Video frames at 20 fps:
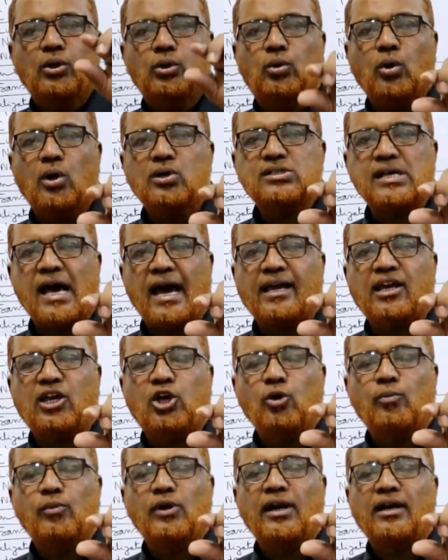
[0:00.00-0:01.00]
those
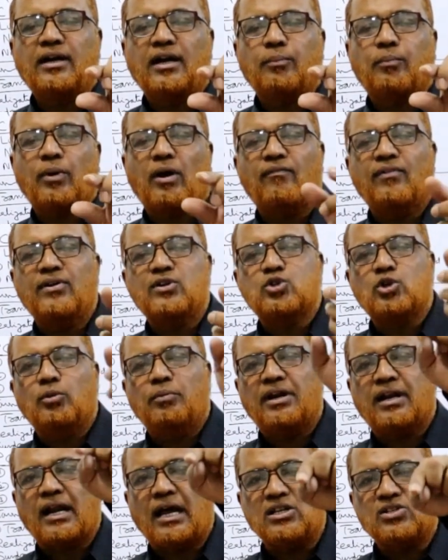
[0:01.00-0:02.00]
accumulated profits should
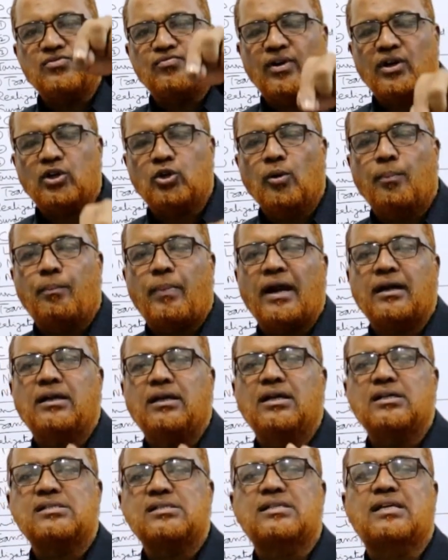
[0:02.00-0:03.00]
be transferred to
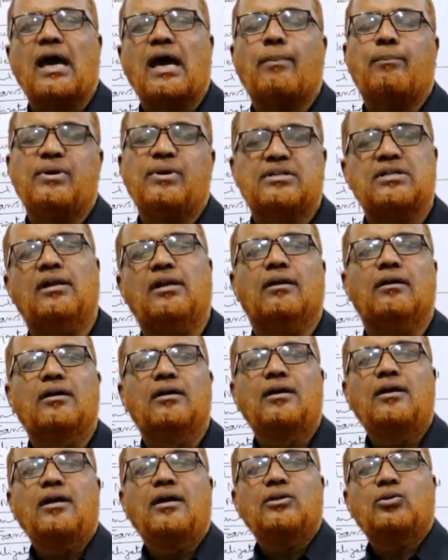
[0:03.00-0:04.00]
partner's capital.
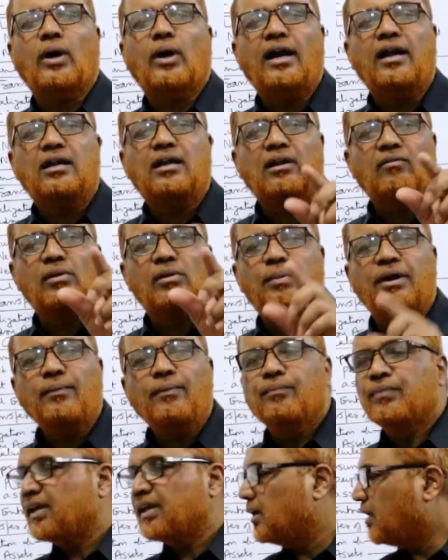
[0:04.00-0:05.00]
The entry will
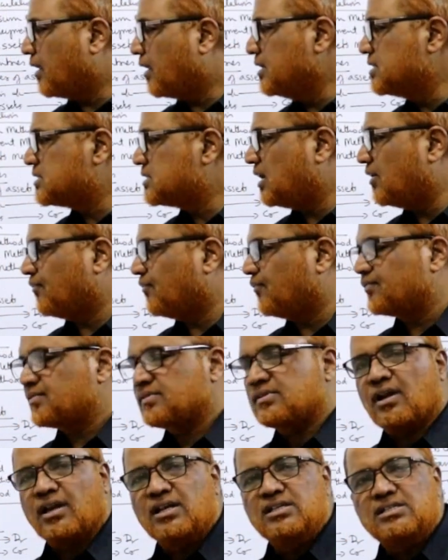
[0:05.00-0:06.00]
be reserve,
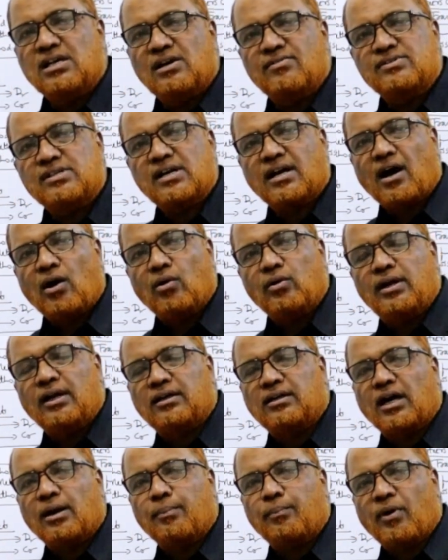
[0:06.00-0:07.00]
reserves account
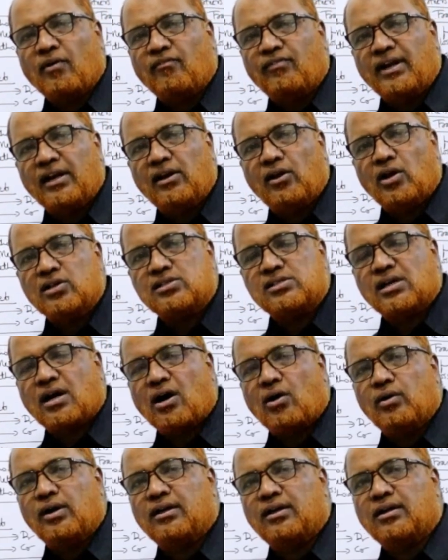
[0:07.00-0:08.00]
data, profit and loss
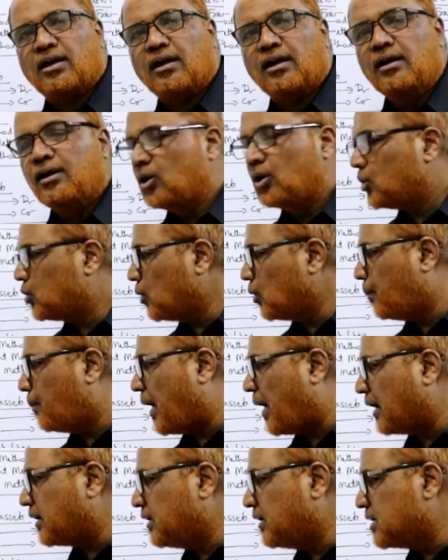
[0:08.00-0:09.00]
account data to
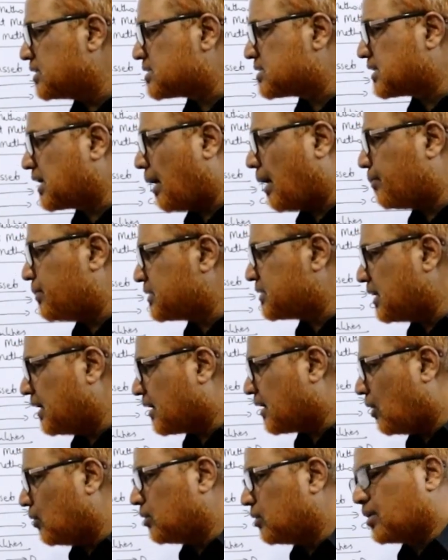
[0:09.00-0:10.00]
partner's capital
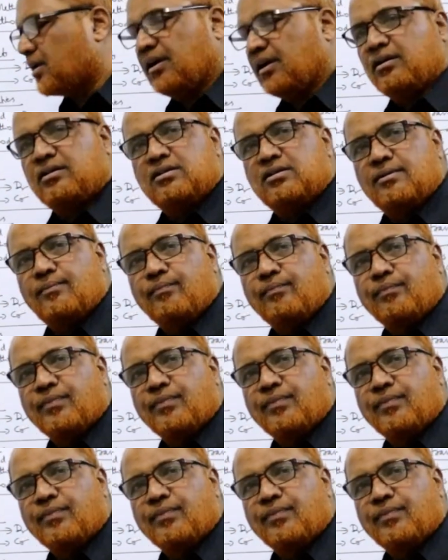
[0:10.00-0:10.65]
account credit.